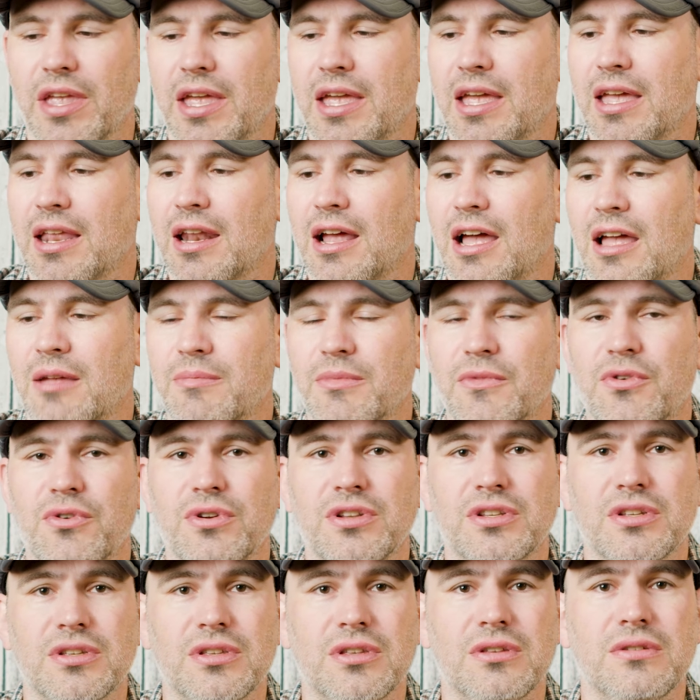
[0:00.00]
and I'm
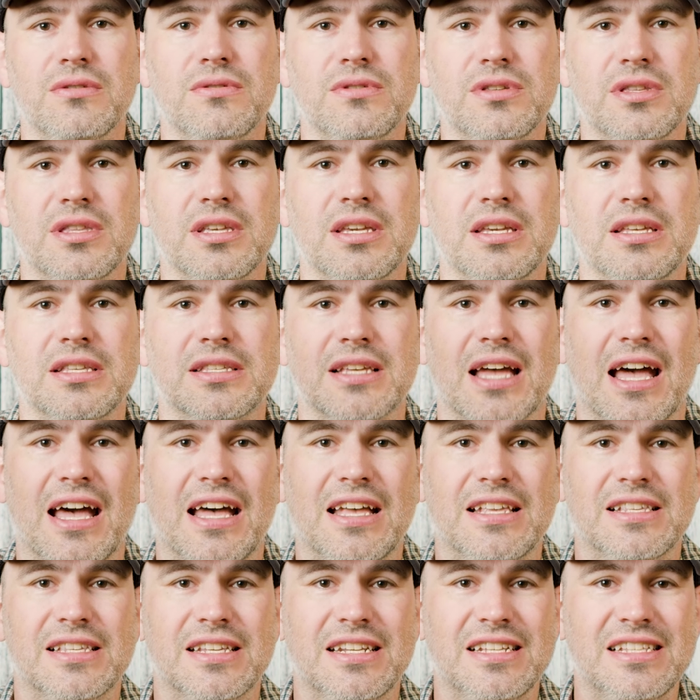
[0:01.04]
going to use these
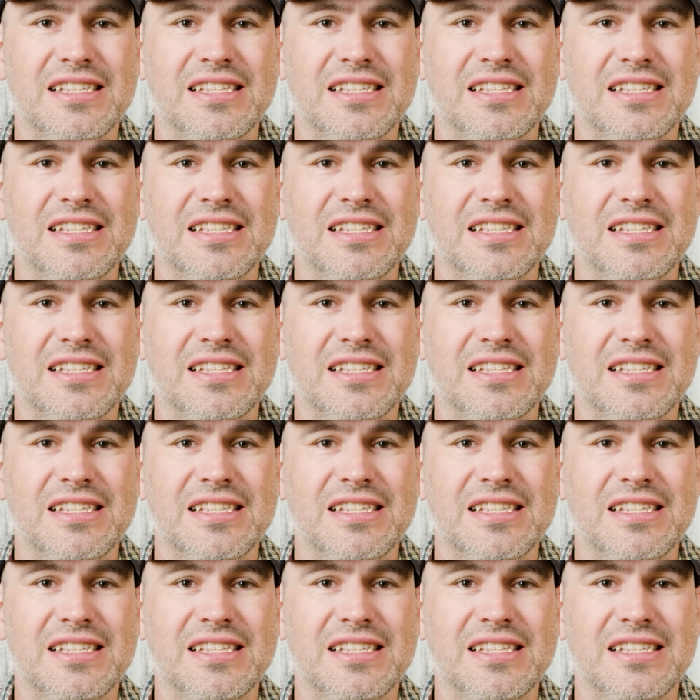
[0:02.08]
as an